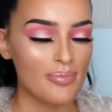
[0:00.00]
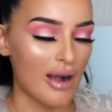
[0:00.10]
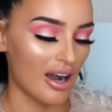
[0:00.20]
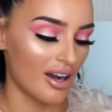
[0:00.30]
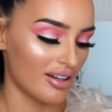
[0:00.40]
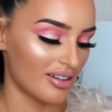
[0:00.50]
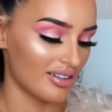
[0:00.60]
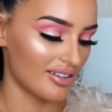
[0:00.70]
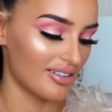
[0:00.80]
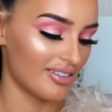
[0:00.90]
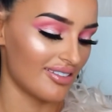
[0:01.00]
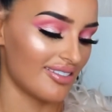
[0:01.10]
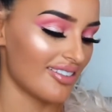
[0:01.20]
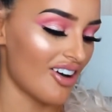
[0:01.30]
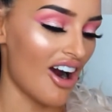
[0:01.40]
But
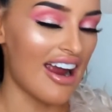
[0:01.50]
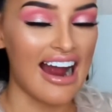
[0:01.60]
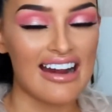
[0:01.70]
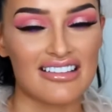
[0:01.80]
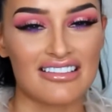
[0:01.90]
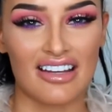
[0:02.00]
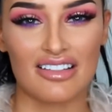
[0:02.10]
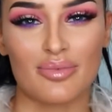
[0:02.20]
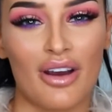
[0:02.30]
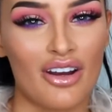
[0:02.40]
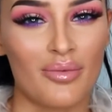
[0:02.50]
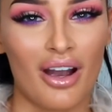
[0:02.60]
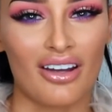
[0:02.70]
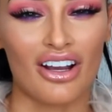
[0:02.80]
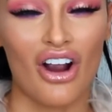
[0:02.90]
I hate the dentist, bearing in
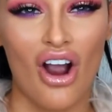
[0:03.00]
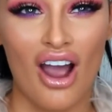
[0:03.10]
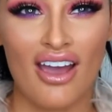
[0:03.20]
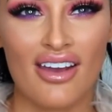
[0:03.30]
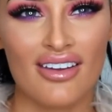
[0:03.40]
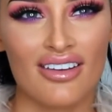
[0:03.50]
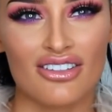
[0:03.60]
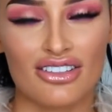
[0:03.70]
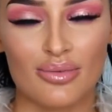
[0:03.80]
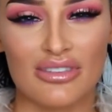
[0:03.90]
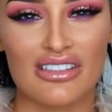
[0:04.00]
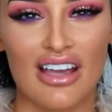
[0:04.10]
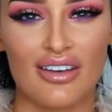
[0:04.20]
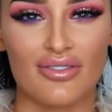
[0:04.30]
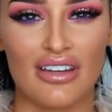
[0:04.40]
mind, like, I used to be
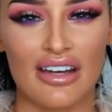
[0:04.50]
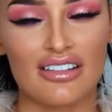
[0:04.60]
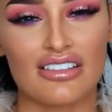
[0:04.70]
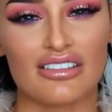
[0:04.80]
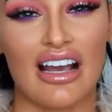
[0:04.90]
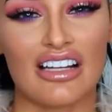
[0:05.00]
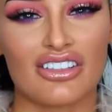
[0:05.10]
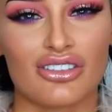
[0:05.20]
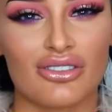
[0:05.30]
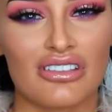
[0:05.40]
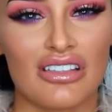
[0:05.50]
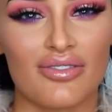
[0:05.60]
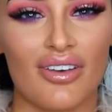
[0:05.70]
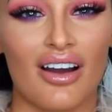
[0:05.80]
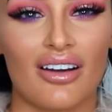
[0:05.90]
scared of the dentist had 2
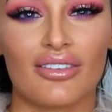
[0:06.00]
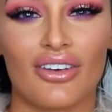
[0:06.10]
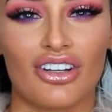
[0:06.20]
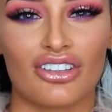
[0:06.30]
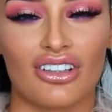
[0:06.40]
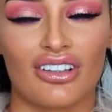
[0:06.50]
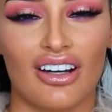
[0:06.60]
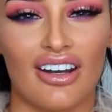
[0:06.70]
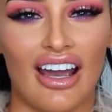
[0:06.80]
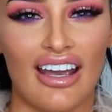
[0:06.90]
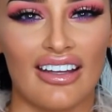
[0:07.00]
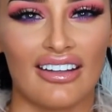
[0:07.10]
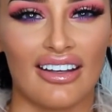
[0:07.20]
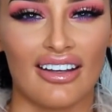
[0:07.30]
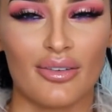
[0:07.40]
teeth out when I was younger and I hated
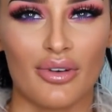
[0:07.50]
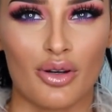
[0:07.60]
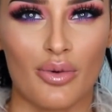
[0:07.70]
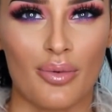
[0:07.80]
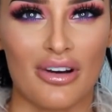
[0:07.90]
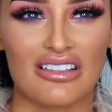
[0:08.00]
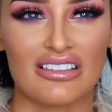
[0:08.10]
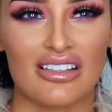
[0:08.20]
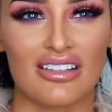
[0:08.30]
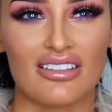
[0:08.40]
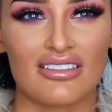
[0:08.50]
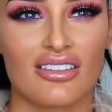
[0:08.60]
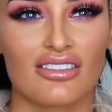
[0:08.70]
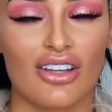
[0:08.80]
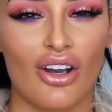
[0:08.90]
it when I got my braces.
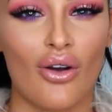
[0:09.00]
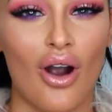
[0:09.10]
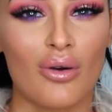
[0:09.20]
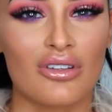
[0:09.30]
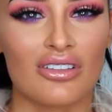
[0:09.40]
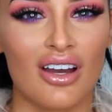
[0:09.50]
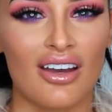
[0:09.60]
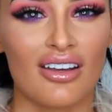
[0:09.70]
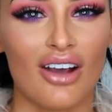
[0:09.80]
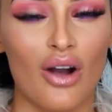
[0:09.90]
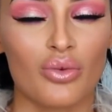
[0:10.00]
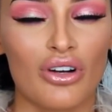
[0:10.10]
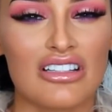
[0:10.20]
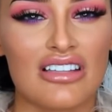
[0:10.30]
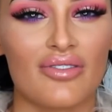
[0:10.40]
So I was like, I've
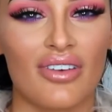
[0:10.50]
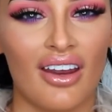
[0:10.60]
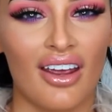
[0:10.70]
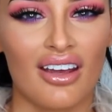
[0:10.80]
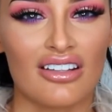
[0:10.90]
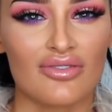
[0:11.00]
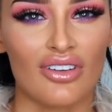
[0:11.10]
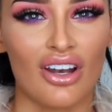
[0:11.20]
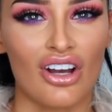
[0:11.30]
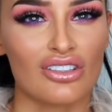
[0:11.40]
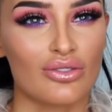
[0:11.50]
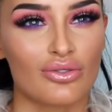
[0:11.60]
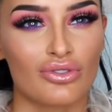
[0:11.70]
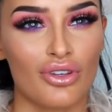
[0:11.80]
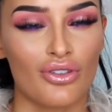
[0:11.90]
wanted to get veneers for the last sort
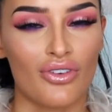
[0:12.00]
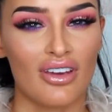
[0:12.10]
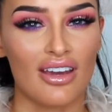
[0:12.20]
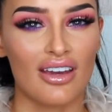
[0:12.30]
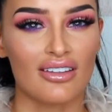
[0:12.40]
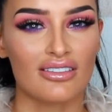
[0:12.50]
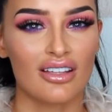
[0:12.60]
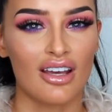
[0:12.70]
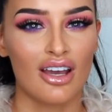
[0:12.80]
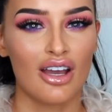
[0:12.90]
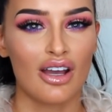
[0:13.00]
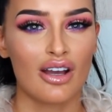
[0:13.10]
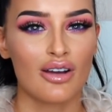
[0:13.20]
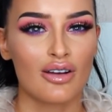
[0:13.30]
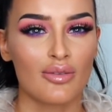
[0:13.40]
of 2-3 years,
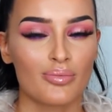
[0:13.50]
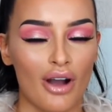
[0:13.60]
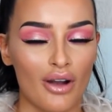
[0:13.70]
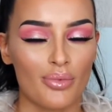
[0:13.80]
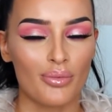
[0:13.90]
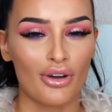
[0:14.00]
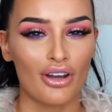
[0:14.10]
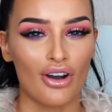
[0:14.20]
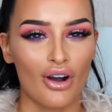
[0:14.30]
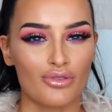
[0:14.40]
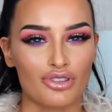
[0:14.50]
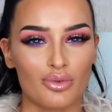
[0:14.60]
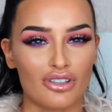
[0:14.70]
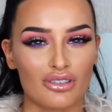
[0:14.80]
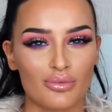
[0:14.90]
but I've been putting it off just
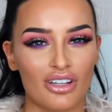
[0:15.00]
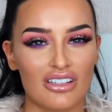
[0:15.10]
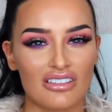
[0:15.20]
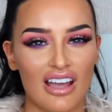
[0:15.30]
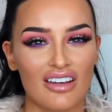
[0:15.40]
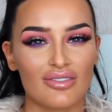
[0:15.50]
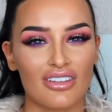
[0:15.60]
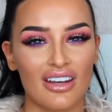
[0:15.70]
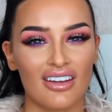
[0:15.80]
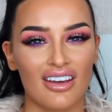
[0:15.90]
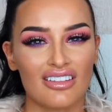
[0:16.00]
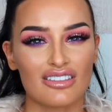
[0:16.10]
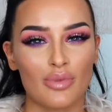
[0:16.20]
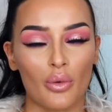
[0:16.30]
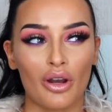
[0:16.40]
because I'm purely scared of the
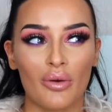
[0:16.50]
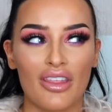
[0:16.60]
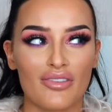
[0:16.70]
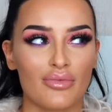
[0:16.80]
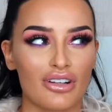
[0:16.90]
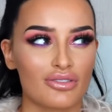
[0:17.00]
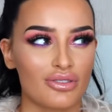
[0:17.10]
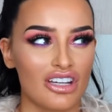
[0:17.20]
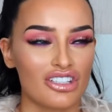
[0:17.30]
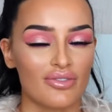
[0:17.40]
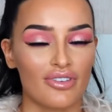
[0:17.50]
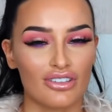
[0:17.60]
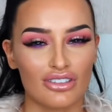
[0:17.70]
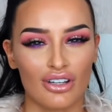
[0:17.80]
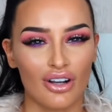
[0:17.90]
dentist. But when I went there for my consultation, I
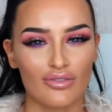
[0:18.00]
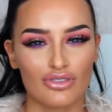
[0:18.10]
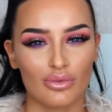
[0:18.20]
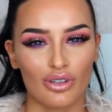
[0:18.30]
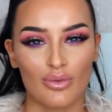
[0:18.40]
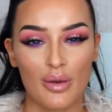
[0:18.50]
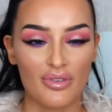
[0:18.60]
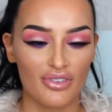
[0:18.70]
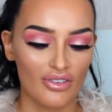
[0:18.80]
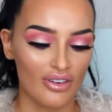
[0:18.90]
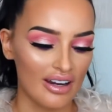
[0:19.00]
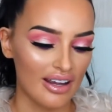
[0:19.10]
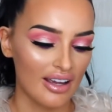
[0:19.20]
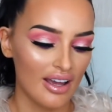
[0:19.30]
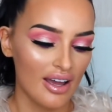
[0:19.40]
felt so comfortable, and they made me feel
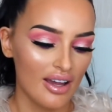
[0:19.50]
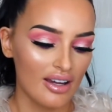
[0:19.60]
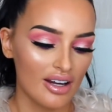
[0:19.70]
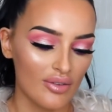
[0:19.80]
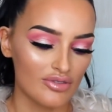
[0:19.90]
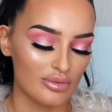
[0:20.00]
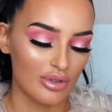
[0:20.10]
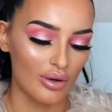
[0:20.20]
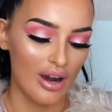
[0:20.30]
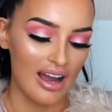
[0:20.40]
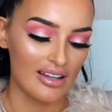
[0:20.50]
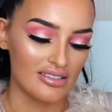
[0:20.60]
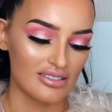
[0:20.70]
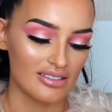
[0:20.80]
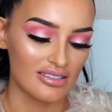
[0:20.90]
really comfortable
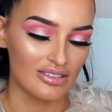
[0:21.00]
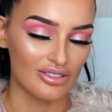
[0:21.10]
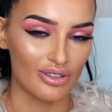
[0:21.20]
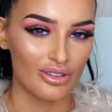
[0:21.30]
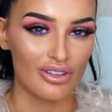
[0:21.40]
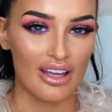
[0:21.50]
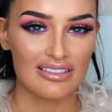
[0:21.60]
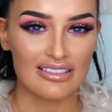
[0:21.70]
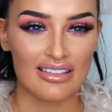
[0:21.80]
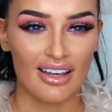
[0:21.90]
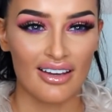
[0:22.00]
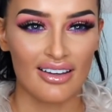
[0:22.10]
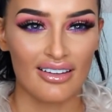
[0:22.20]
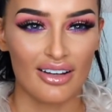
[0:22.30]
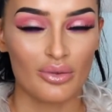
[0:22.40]
and not that
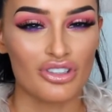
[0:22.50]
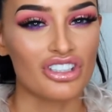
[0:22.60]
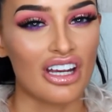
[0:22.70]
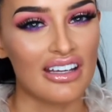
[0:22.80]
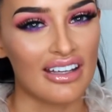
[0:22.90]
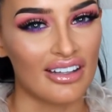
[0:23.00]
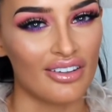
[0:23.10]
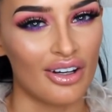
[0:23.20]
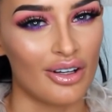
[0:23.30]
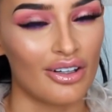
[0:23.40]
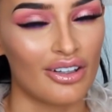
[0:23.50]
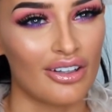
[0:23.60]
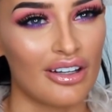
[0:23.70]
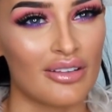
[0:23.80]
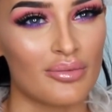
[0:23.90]
scared. I was shaking though
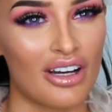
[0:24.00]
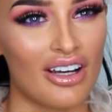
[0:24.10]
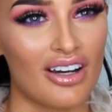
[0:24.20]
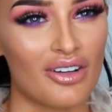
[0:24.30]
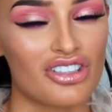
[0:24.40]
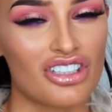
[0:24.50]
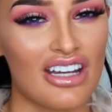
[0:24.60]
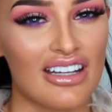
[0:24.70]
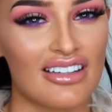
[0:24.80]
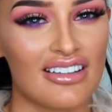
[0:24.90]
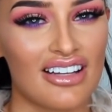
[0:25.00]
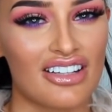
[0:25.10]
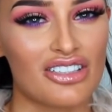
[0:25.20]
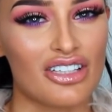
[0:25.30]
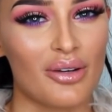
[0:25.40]
I was shaking in the
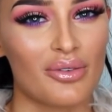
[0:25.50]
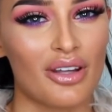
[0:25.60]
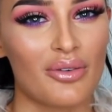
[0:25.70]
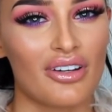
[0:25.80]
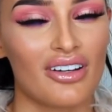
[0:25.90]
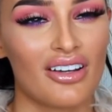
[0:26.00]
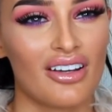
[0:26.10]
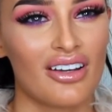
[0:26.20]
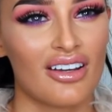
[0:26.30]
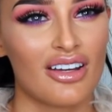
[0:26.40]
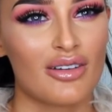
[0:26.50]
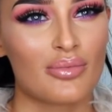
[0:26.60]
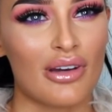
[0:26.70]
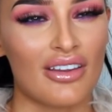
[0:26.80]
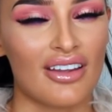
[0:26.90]
dentist chair when they were
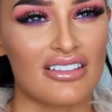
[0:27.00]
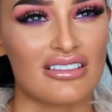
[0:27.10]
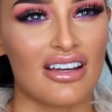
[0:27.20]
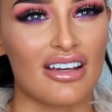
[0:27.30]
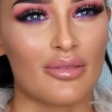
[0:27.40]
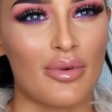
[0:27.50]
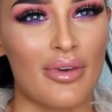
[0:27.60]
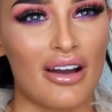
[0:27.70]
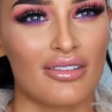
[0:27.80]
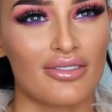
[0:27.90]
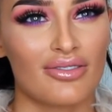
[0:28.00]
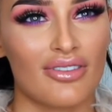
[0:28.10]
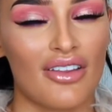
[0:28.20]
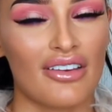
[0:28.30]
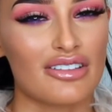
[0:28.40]
putting the anaesthetic in my mouth.
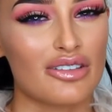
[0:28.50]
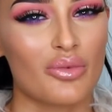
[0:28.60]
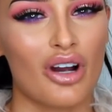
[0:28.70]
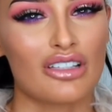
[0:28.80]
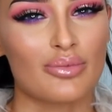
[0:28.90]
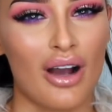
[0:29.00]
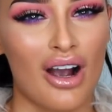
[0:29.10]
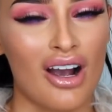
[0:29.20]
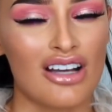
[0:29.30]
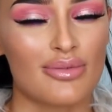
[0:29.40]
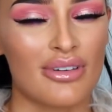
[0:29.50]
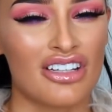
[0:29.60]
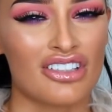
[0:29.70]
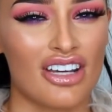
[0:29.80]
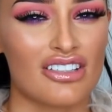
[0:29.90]
I think that's the worst part, is
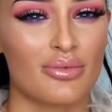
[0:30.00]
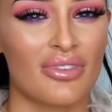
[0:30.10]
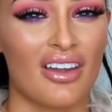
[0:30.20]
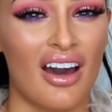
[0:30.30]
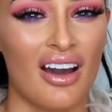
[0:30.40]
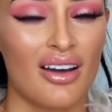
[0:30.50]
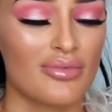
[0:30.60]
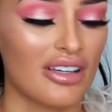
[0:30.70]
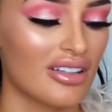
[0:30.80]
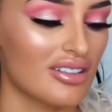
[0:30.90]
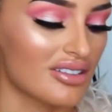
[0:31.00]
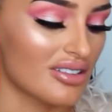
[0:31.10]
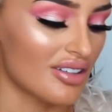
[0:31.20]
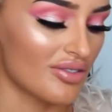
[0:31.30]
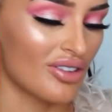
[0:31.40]
being injected with that, because
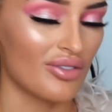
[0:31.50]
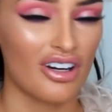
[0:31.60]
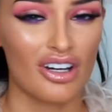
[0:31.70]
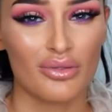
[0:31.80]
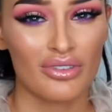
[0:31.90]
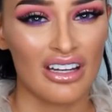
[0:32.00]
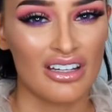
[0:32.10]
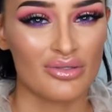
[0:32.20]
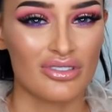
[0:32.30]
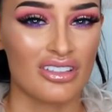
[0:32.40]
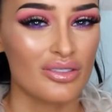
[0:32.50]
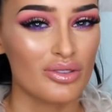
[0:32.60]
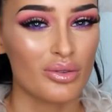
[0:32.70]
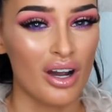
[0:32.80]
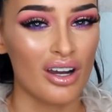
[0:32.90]
if you're not very good with needles, the needles
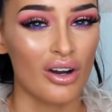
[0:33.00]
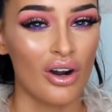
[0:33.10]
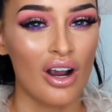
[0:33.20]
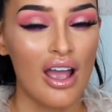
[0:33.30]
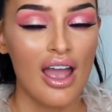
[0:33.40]
are quite long,